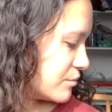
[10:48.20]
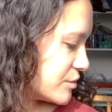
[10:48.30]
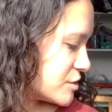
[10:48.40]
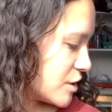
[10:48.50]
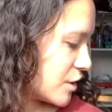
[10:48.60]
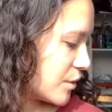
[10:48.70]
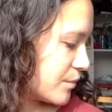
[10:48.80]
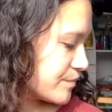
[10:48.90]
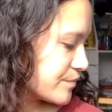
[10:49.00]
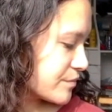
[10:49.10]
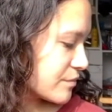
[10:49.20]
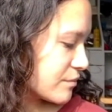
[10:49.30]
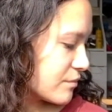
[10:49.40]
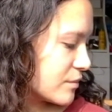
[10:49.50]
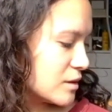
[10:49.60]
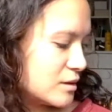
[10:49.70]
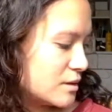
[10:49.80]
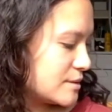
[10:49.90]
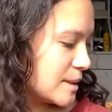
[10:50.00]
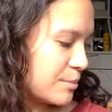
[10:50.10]
So
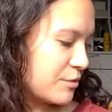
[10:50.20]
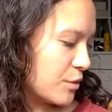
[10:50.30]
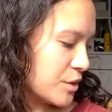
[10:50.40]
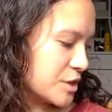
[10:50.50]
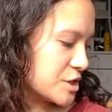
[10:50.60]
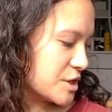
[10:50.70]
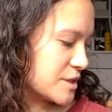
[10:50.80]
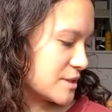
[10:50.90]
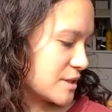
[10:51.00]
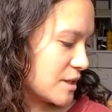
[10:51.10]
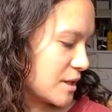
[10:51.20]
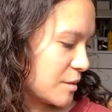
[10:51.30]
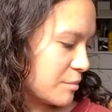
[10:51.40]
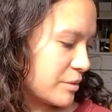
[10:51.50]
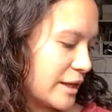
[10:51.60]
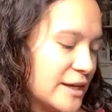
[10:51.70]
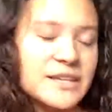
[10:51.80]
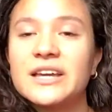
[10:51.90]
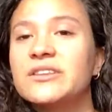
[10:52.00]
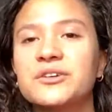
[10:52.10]
step 4 is just play
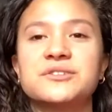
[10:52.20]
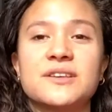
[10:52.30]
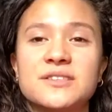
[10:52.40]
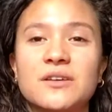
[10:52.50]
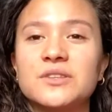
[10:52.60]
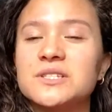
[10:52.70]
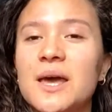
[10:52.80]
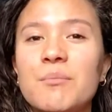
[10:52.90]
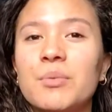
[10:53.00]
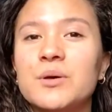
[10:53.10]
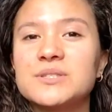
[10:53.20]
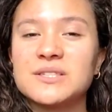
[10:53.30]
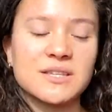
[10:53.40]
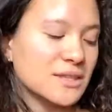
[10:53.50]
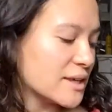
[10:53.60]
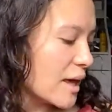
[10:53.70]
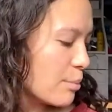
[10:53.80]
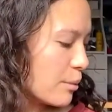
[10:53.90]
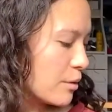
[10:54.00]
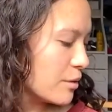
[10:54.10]
together, suss out the tempo, suss out the
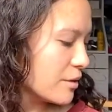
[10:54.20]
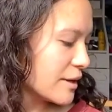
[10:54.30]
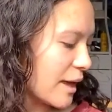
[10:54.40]
capo,